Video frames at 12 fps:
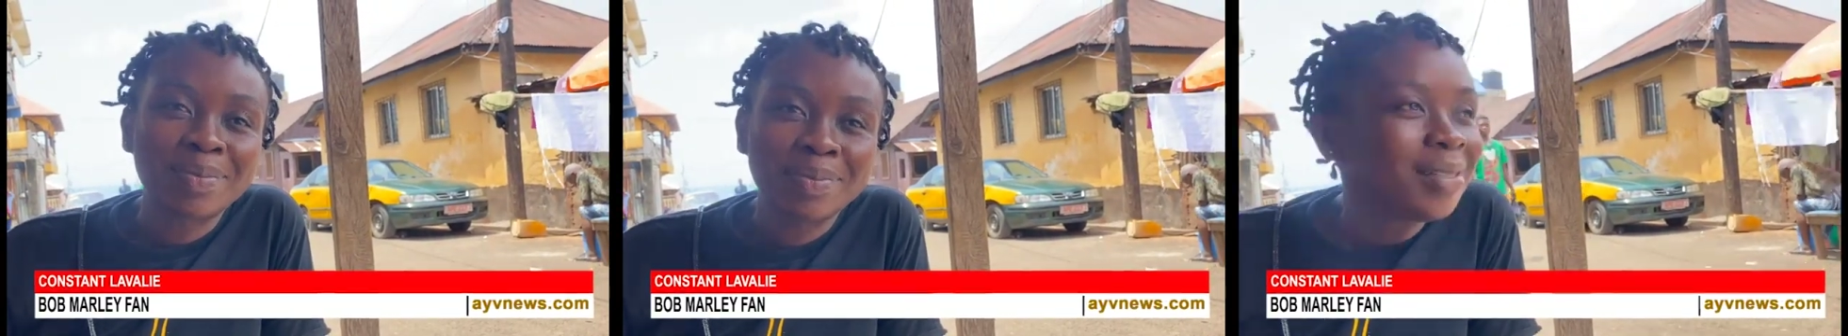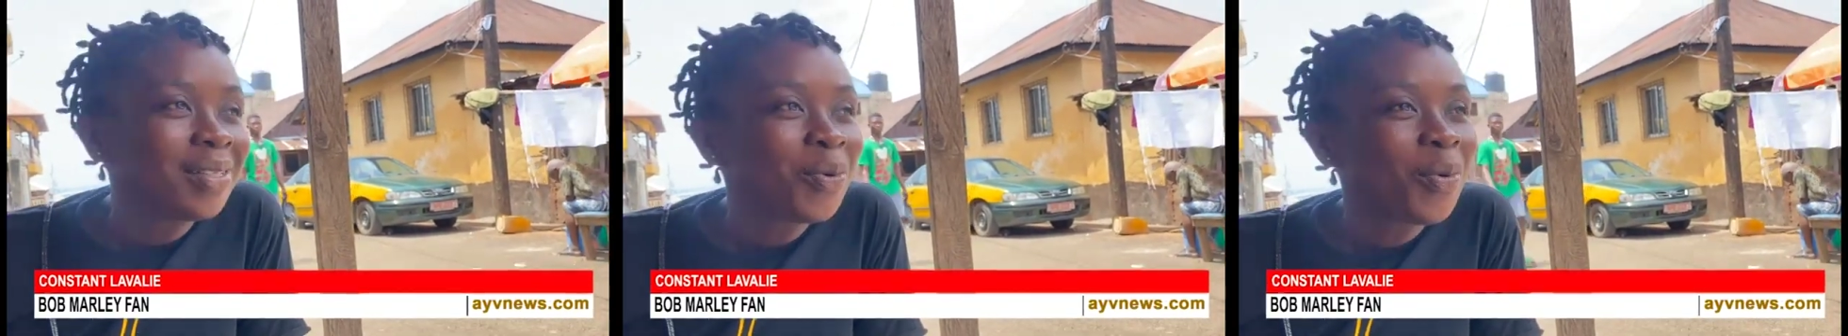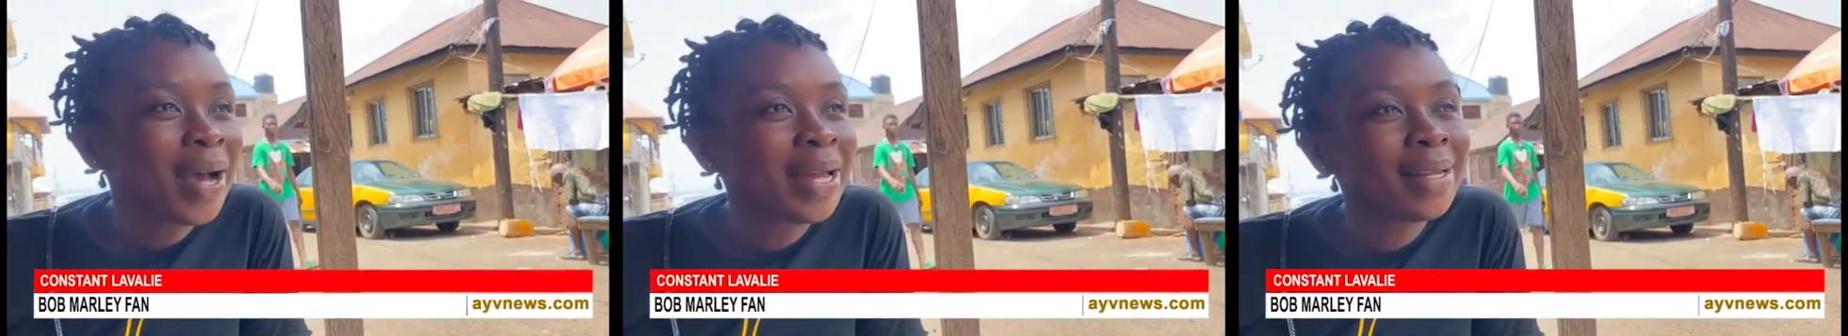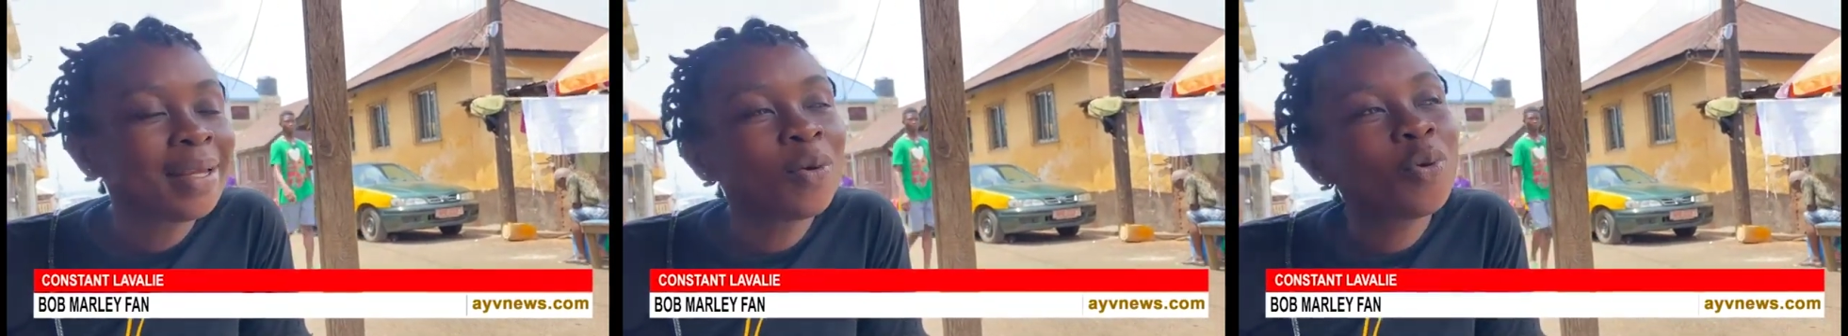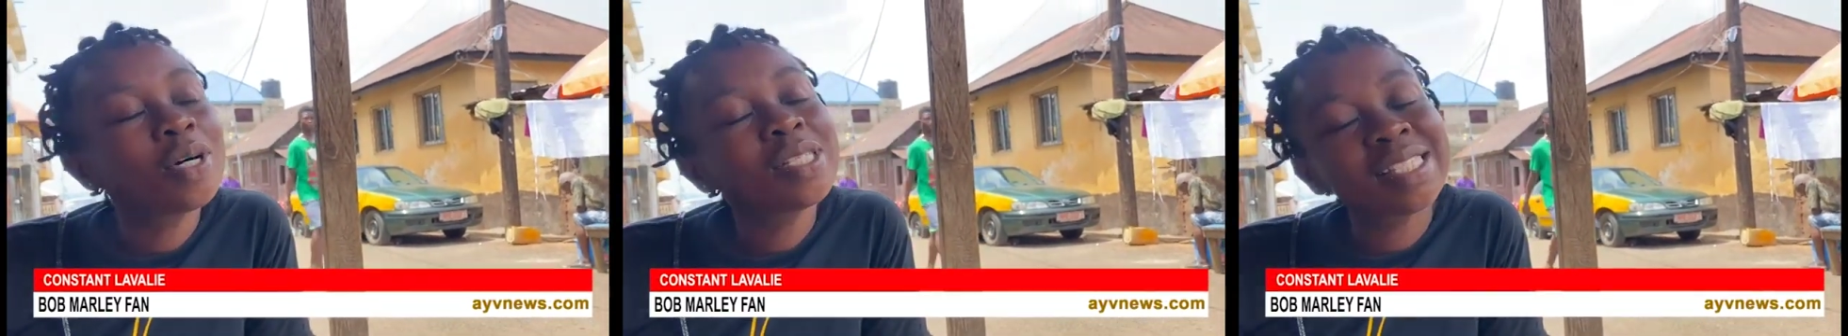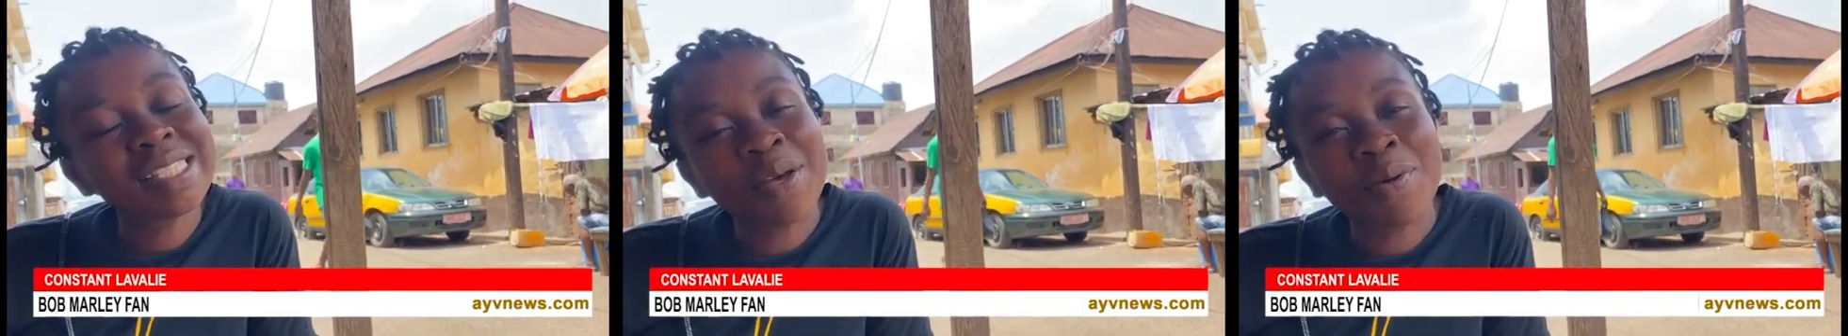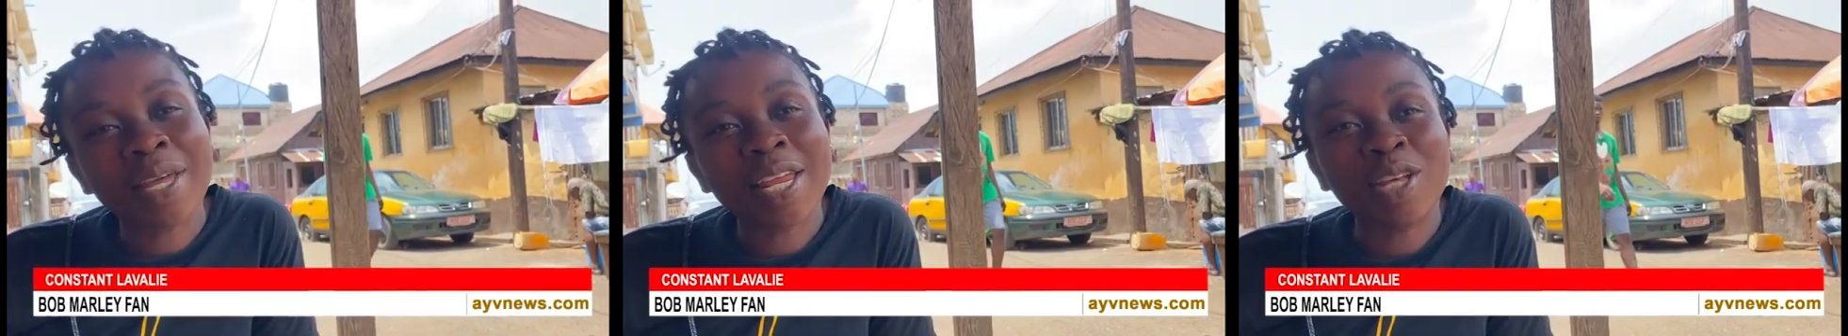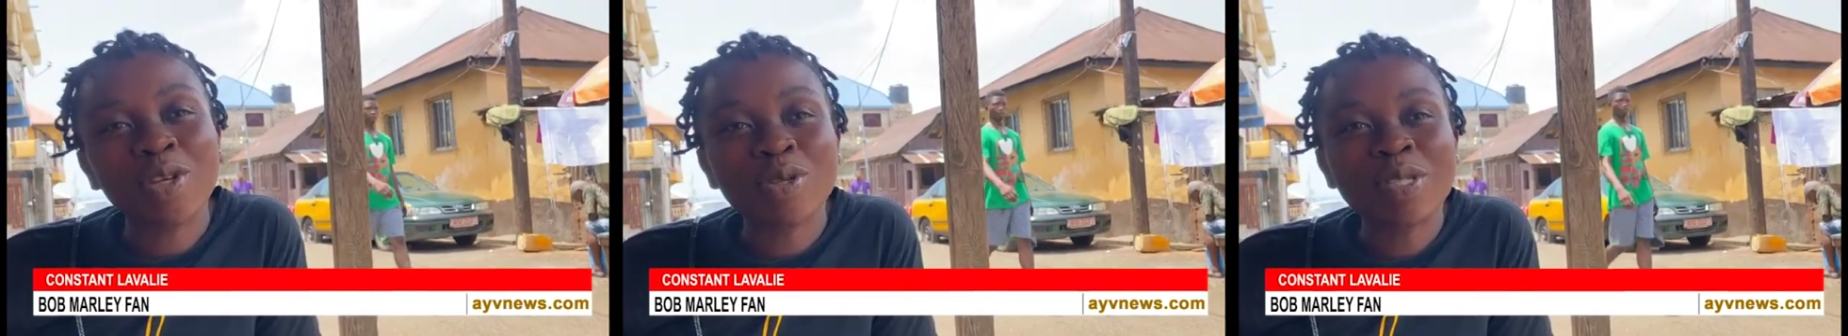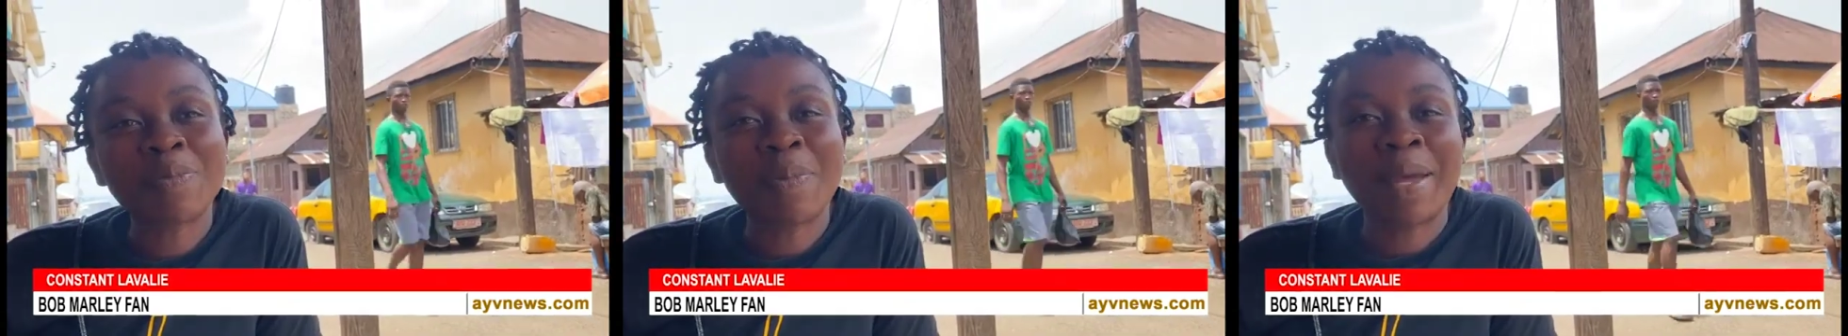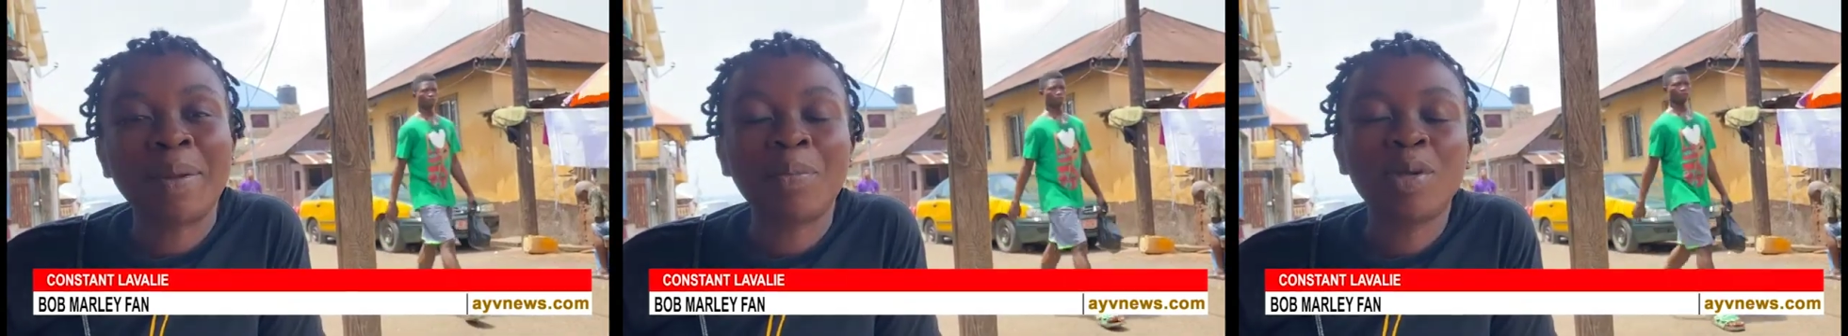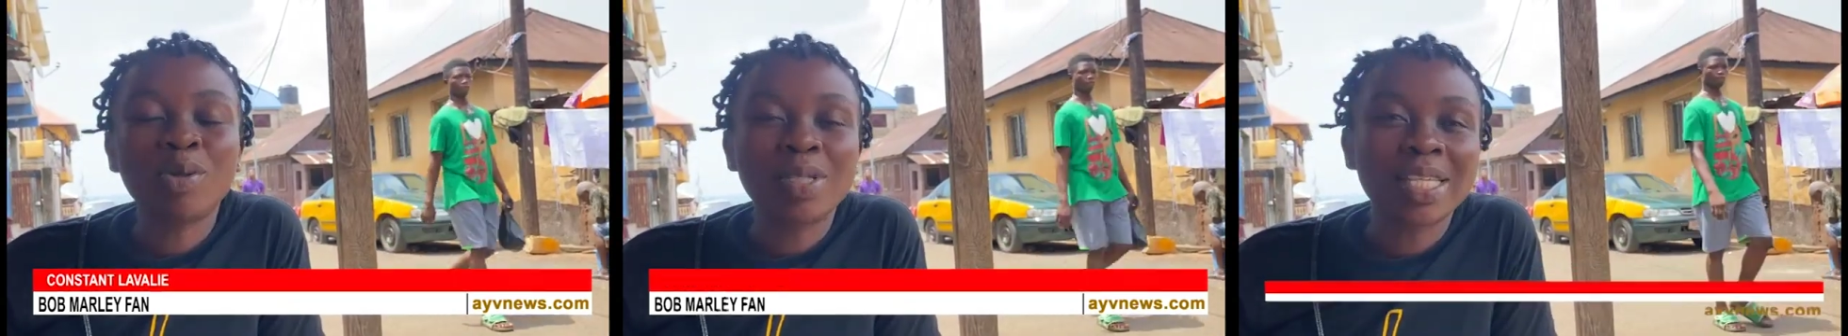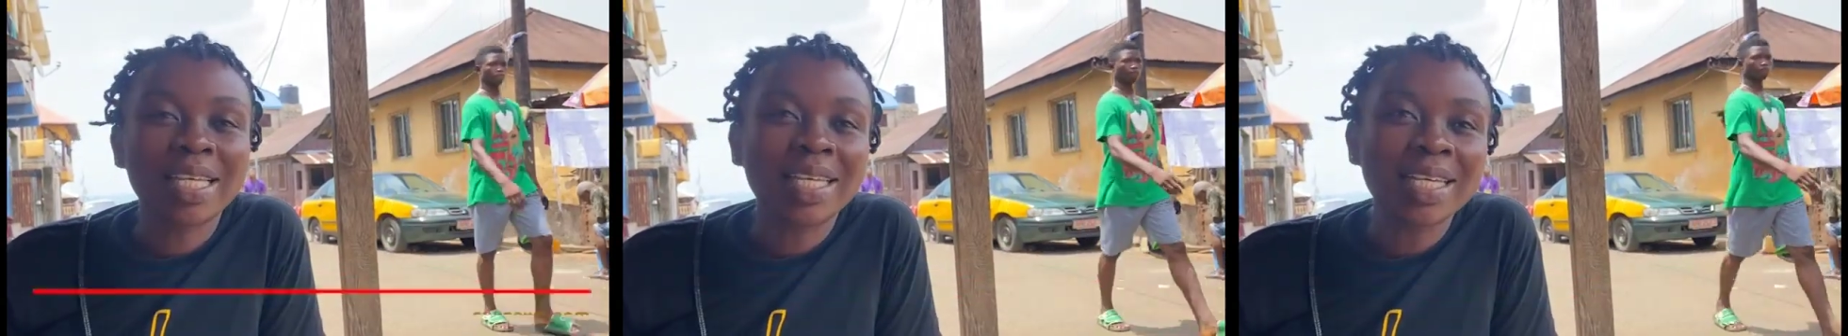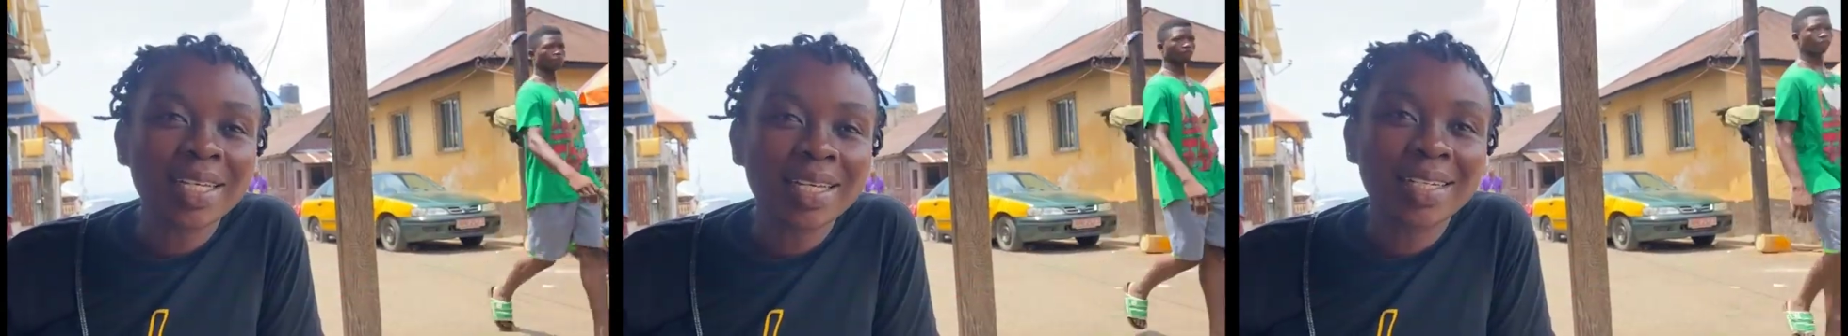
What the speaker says: So one in what's the way they use fine music?